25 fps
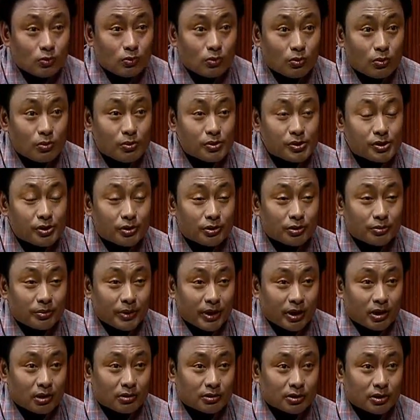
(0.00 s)
Who is going to be
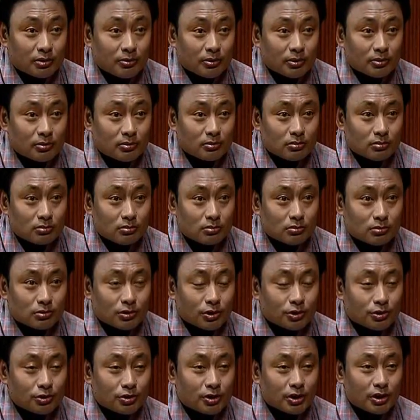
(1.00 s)
accountable?
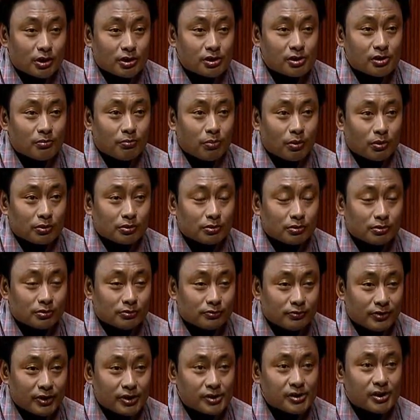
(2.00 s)
Don't you think it's important to
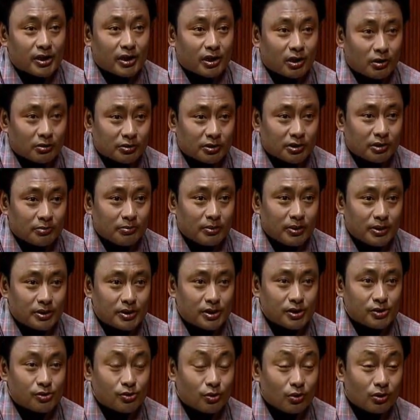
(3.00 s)
fix
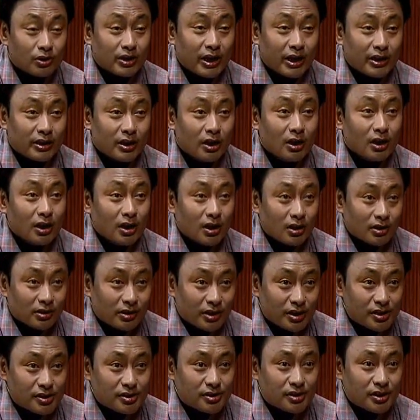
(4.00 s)
accountability so that
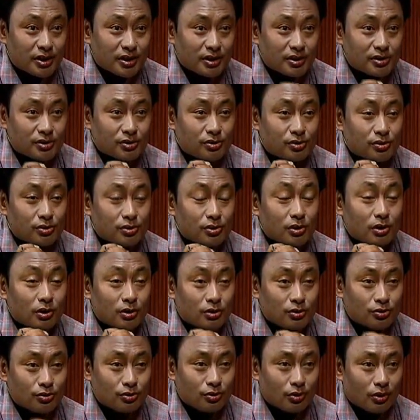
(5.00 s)
these things
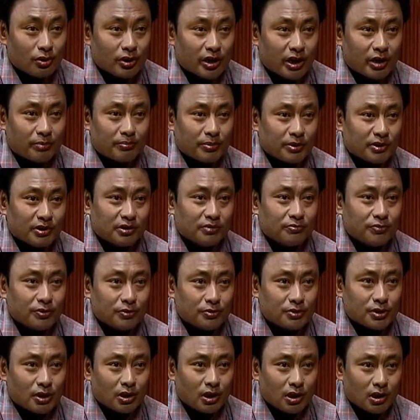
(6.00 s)
do not happen in
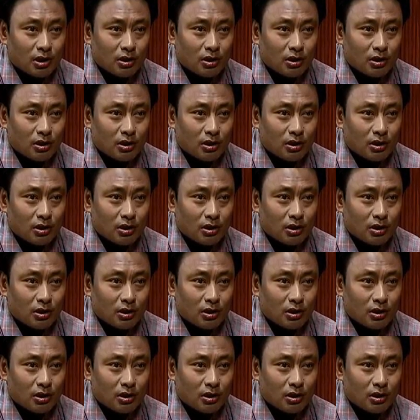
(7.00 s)
future?